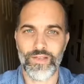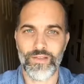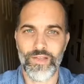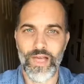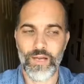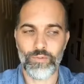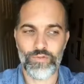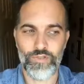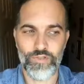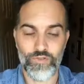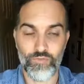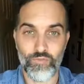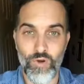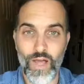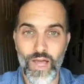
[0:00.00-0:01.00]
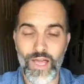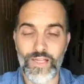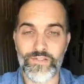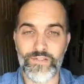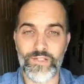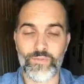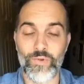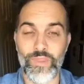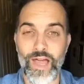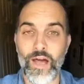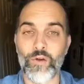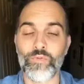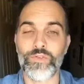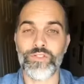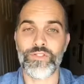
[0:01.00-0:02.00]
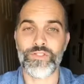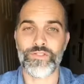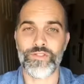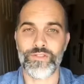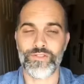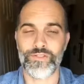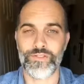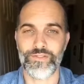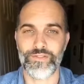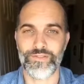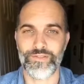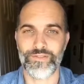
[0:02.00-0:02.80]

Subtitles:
that which is arising without resistance.